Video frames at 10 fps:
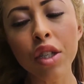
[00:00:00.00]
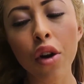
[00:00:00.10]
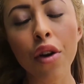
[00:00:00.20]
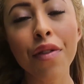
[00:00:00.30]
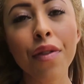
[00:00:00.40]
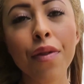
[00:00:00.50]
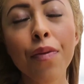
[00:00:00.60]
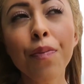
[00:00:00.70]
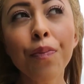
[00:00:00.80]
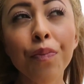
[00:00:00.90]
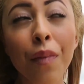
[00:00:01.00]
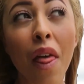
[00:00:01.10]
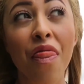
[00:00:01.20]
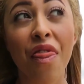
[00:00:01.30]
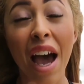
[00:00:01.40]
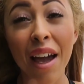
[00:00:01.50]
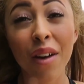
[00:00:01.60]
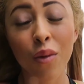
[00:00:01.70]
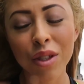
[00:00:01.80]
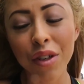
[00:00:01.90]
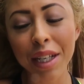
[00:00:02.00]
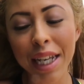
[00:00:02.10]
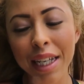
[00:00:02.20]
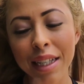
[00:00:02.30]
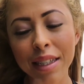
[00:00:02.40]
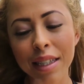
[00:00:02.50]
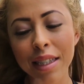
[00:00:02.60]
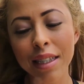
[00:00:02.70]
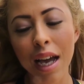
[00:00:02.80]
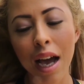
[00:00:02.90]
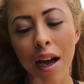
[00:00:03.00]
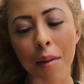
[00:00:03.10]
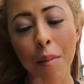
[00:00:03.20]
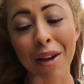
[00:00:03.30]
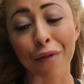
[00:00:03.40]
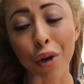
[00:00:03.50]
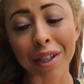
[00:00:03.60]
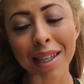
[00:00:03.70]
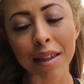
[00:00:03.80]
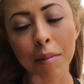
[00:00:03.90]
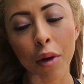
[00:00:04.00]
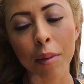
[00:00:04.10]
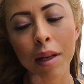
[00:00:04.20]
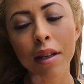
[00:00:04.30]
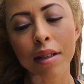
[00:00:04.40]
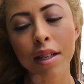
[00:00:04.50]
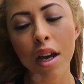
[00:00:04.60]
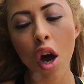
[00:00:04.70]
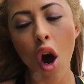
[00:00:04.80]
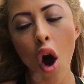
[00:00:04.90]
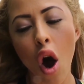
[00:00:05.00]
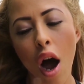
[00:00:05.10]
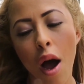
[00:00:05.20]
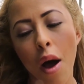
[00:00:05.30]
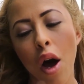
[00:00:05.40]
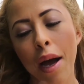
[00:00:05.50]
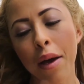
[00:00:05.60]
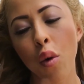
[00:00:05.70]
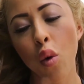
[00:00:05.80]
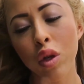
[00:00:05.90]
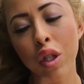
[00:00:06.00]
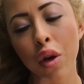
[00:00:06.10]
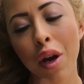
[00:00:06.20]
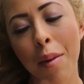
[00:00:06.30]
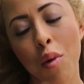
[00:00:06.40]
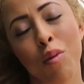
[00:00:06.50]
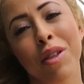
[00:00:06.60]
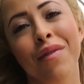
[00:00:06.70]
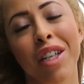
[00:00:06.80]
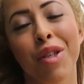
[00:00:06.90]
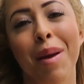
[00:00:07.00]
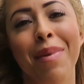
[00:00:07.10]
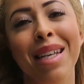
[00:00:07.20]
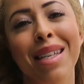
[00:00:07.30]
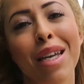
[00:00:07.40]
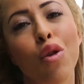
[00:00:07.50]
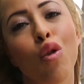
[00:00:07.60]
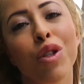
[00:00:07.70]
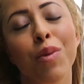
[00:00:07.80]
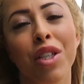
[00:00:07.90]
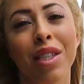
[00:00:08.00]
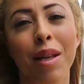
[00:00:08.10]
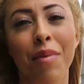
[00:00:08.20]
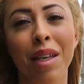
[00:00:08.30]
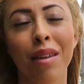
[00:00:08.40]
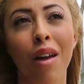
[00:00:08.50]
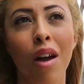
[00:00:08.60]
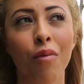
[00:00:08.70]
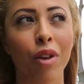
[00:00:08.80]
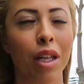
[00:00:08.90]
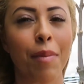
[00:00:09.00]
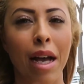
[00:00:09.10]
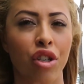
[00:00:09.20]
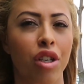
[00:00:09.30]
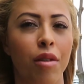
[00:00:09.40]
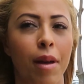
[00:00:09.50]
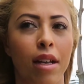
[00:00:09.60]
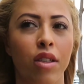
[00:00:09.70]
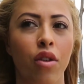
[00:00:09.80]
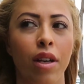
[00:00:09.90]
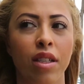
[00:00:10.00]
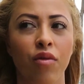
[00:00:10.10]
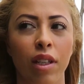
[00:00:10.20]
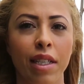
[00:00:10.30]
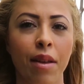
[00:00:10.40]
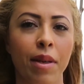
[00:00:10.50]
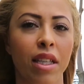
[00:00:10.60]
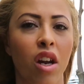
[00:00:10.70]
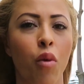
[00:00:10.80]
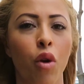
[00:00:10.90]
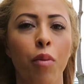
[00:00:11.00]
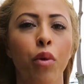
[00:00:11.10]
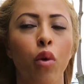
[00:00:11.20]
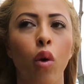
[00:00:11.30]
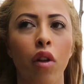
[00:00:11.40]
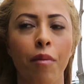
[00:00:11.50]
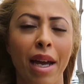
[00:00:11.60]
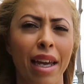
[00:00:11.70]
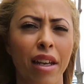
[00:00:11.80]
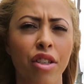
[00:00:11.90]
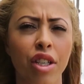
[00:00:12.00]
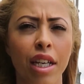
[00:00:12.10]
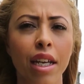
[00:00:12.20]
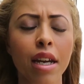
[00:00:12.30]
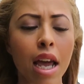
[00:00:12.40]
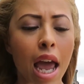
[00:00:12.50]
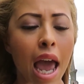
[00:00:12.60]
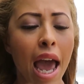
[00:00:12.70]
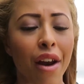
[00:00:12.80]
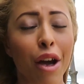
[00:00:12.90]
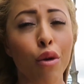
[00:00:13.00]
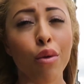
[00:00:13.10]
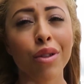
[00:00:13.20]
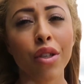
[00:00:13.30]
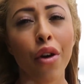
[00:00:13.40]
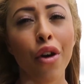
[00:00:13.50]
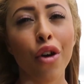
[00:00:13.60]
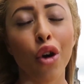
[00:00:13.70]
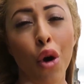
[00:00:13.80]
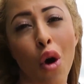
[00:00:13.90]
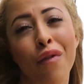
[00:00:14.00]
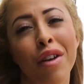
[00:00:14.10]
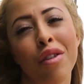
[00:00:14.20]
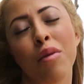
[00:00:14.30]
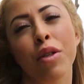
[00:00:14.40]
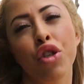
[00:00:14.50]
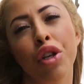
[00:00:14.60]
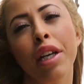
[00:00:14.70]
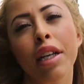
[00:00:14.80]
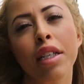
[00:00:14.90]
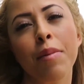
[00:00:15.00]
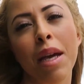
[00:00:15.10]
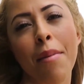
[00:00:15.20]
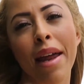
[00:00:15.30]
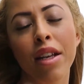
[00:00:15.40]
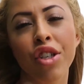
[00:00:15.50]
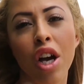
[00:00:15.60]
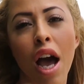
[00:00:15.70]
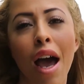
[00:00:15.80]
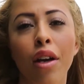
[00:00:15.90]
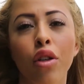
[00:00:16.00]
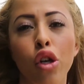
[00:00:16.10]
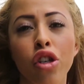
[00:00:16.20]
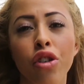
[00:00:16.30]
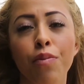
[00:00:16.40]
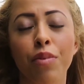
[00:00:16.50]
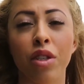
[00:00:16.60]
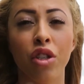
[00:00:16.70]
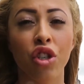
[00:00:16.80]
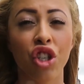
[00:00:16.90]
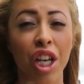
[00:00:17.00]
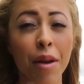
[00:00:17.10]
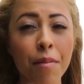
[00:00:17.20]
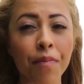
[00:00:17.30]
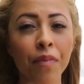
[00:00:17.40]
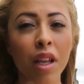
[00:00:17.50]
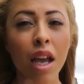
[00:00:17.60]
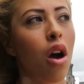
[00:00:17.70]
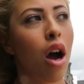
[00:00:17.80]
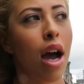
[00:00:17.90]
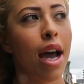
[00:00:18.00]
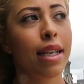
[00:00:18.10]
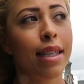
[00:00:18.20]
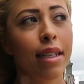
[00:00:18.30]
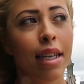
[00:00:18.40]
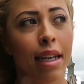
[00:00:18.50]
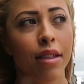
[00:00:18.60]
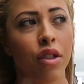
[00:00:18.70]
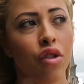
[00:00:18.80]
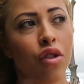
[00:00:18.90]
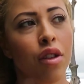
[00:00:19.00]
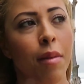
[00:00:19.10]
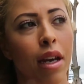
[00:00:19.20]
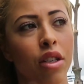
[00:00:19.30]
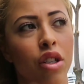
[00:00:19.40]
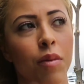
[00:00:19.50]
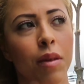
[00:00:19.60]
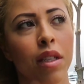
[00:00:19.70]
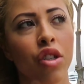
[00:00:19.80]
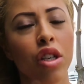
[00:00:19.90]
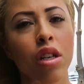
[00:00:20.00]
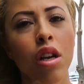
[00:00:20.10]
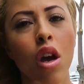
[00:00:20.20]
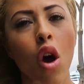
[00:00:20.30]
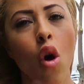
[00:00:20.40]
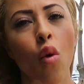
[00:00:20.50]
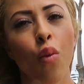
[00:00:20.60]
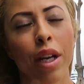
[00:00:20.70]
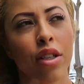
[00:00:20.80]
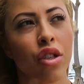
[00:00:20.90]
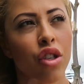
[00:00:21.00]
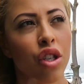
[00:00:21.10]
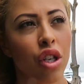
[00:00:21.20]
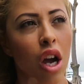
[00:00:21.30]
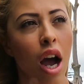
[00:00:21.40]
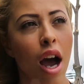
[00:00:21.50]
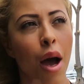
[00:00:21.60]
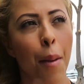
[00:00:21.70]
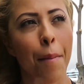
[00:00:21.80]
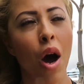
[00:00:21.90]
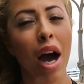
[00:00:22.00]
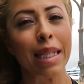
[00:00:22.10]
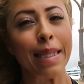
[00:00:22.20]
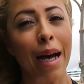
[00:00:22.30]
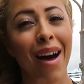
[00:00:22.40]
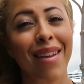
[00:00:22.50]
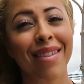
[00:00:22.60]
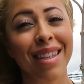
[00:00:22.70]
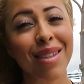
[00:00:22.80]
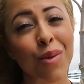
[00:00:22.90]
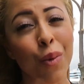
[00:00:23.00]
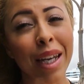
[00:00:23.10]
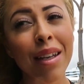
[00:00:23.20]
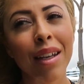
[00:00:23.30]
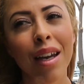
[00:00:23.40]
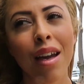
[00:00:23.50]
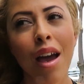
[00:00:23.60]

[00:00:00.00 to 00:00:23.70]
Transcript: So that also needs my focus at the moment. I also am almost finished my PT course, which is something that I'm really passionate about. So it's really something that I want to put all of my energy in. And I also got offered an opportunity to be a manager at Globe's gym. I said yes to the manager's position, which I start this week.